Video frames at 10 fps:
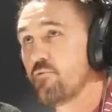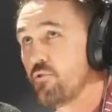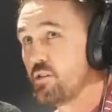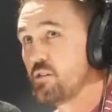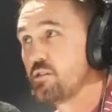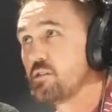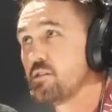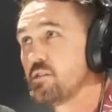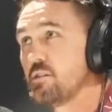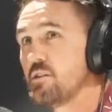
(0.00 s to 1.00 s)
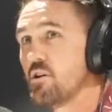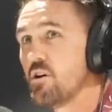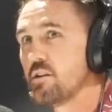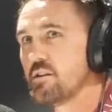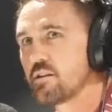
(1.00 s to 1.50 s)

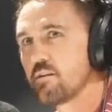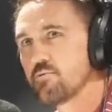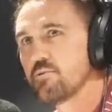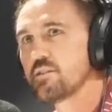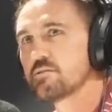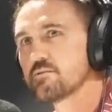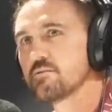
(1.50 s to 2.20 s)
39 in a couple of weeks.